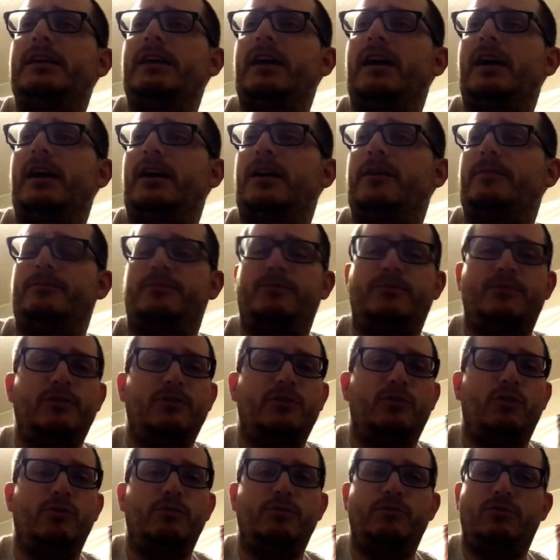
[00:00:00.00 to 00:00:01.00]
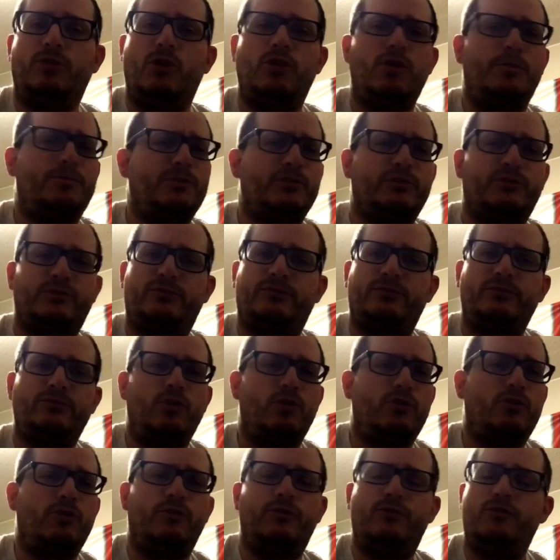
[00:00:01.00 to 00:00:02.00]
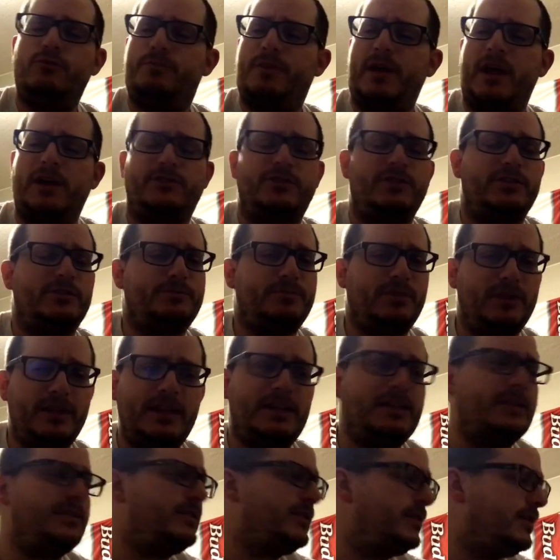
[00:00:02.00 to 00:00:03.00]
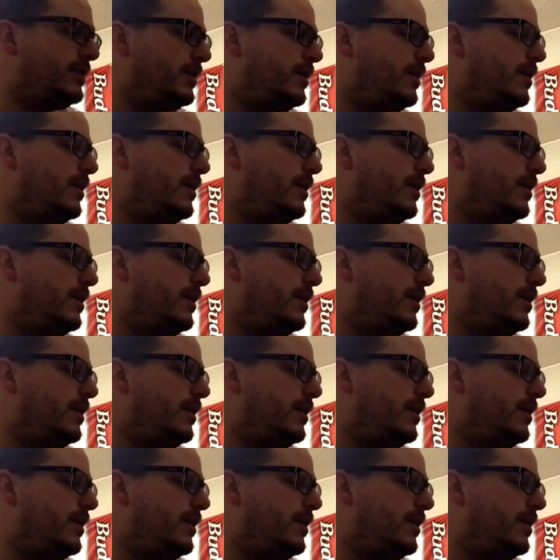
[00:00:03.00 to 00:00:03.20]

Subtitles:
Load up those local food pantries, please.